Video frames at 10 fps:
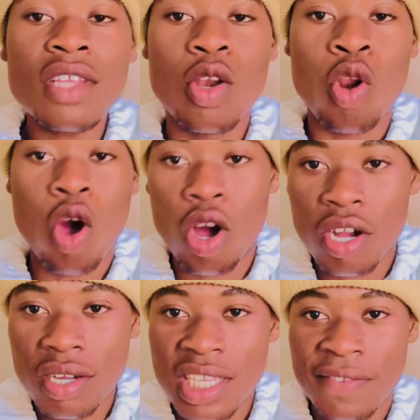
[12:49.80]
long.
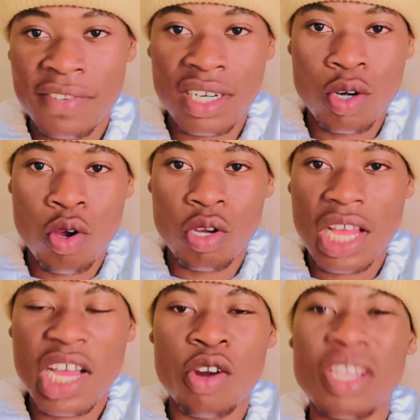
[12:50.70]
It's very long,
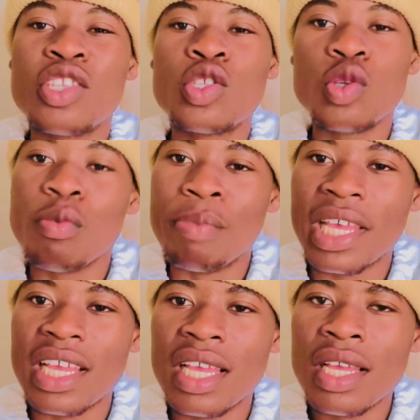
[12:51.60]
or it's too
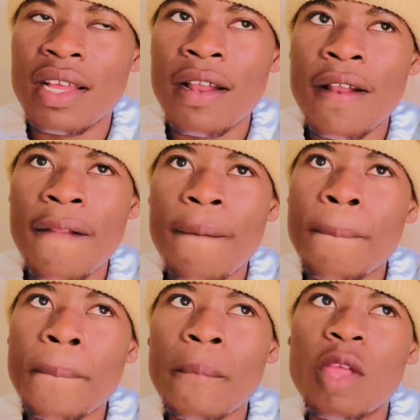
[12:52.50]
big,
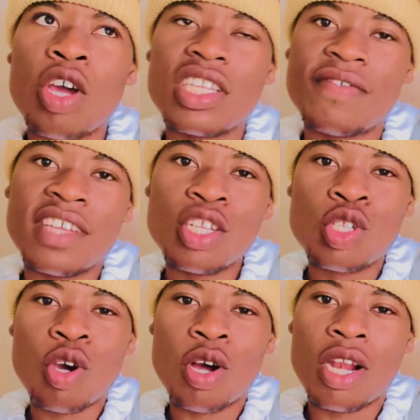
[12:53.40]
or it's very
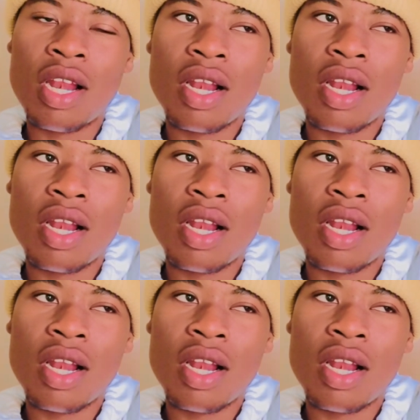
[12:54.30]
tall.